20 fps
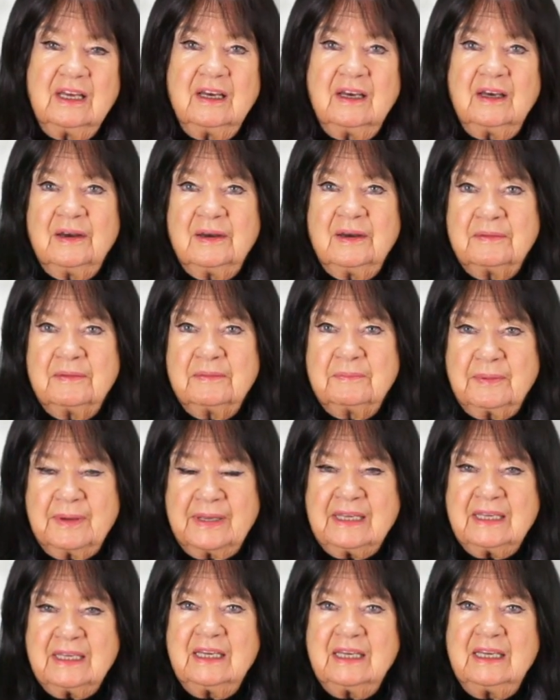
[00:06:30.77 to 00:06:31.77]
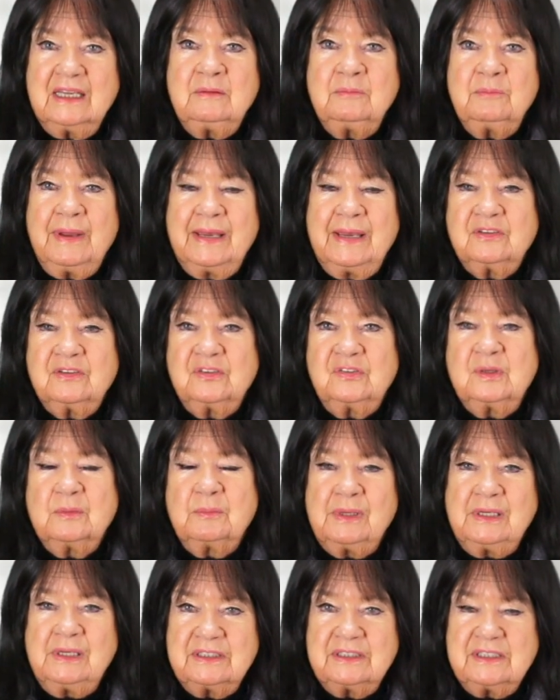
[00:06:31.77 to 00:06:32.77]
bringing in back
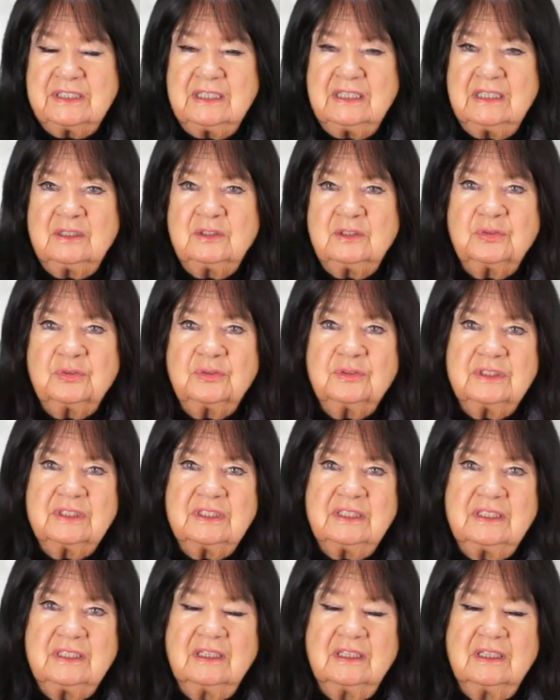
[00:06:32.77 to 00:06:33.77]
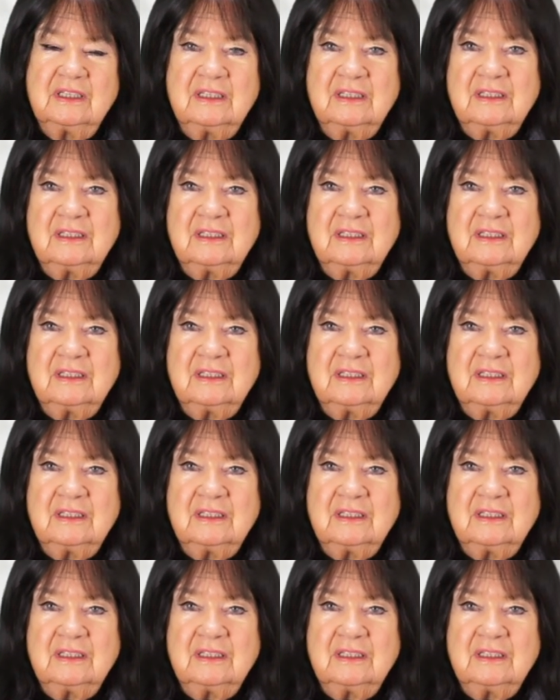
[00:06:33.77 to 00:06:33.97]
stability into the